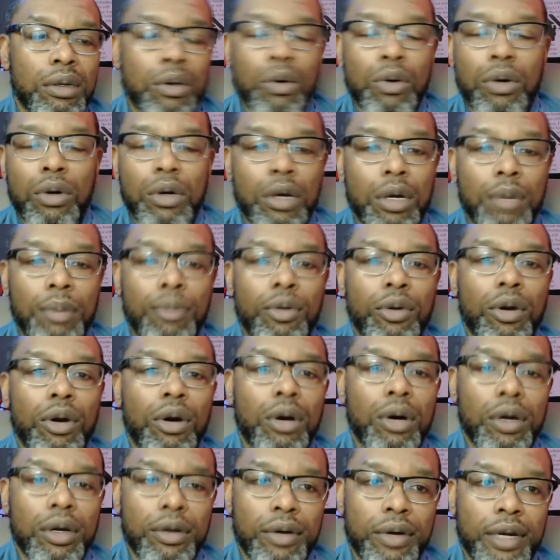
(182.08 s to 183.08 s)
or
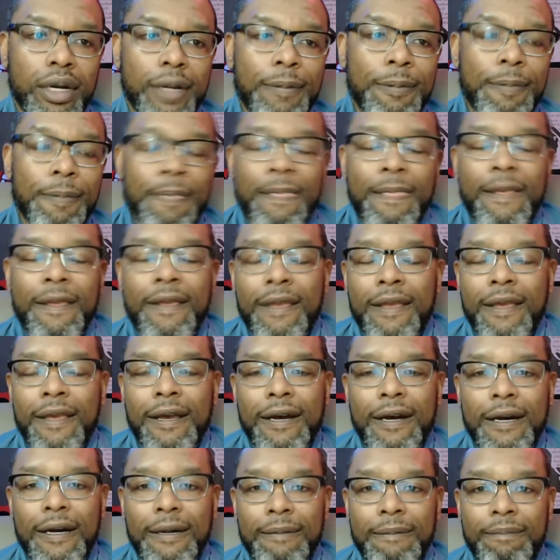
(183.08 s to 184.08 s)
abroad, right?
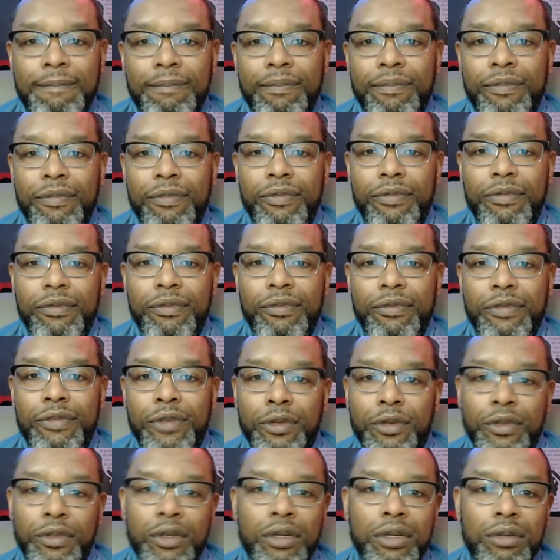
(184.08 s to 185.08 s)
Um,
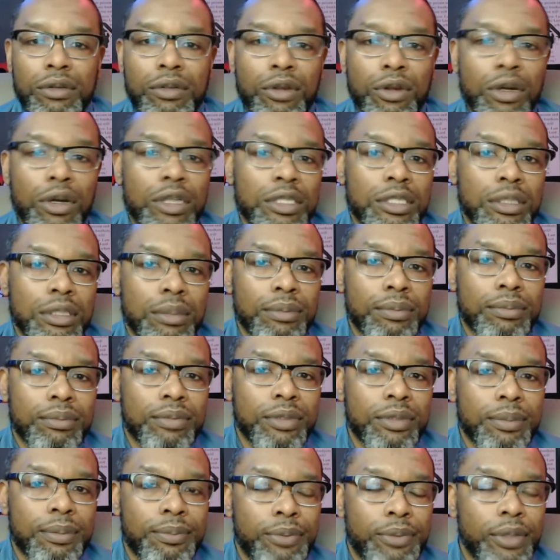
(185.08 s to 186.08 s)
so there are some
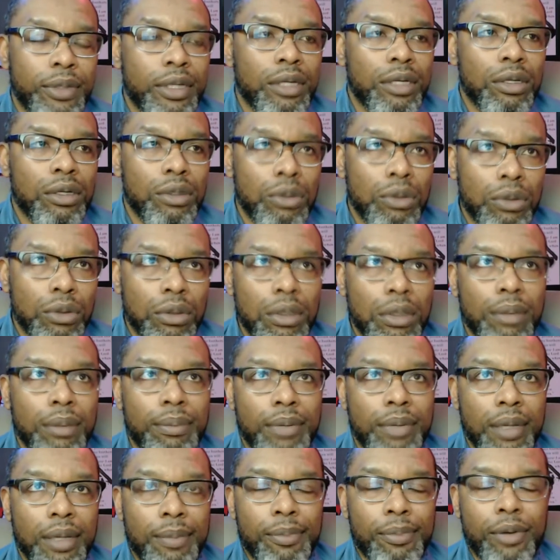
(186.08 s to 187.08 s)
pretty cool
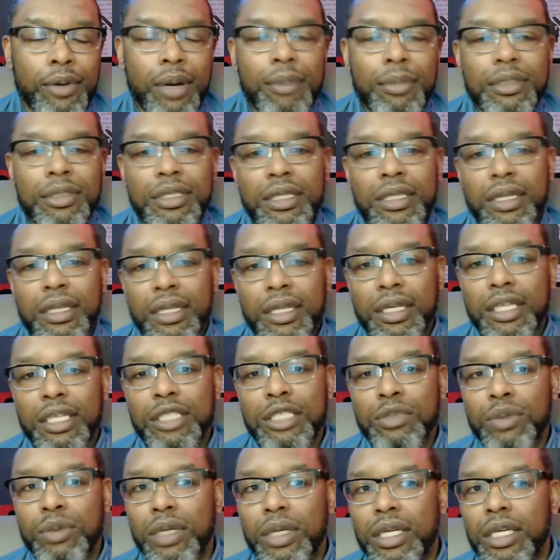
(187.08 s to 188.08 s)
and promising
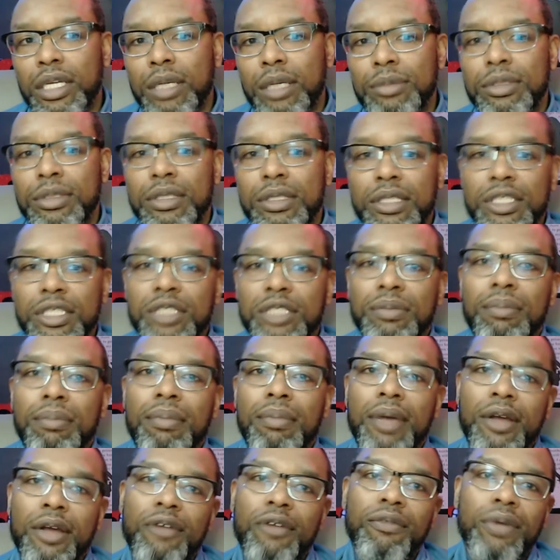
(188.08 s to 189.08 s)
things when it comes to this
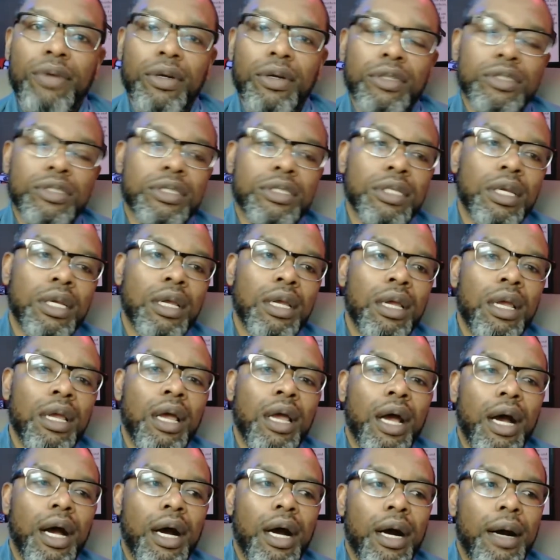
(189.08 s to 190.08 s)
metaverse.
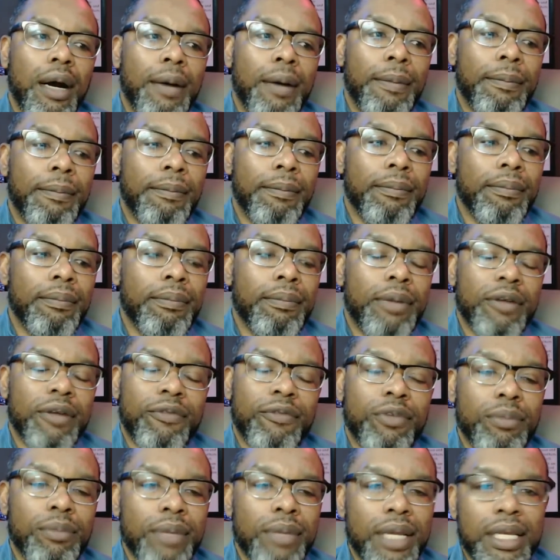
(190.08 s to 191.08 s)
But
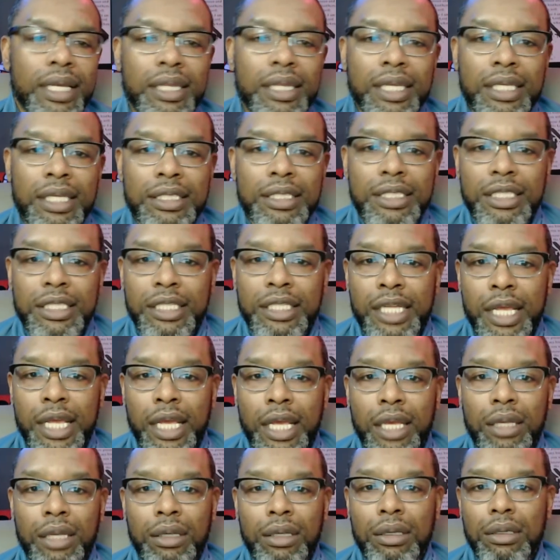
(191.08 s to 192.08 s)
for me, at the end of the
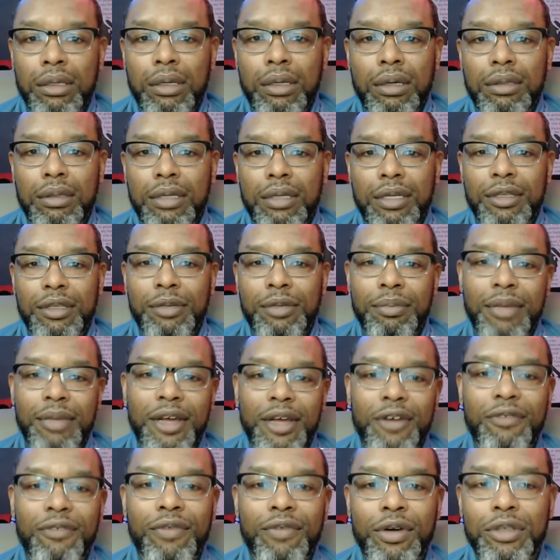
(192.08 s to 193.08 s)
day, the
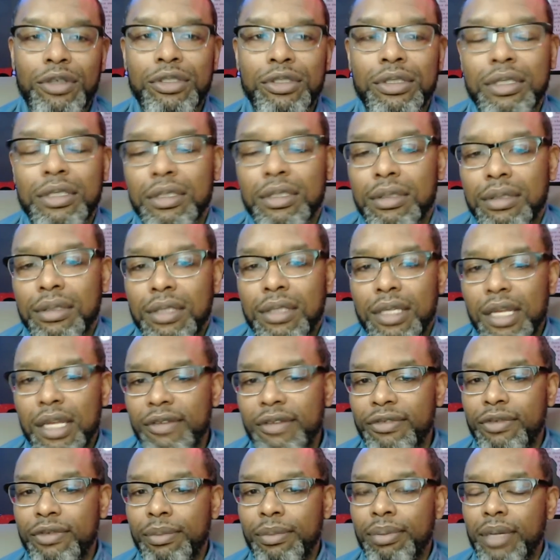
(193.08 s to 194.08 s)
metaverse can never
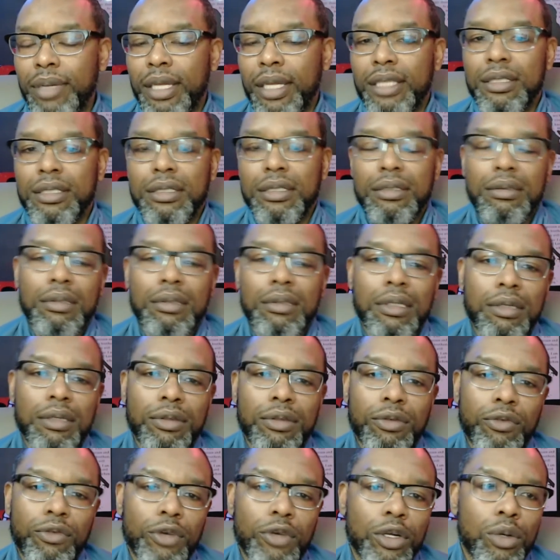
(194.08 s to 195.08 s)
replace
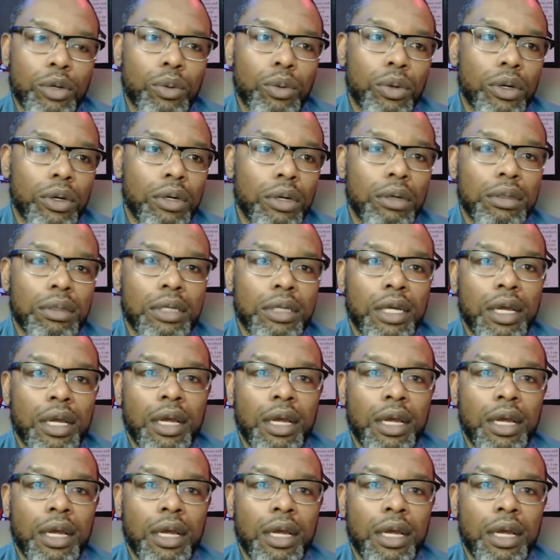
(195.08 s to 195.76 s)
the real world.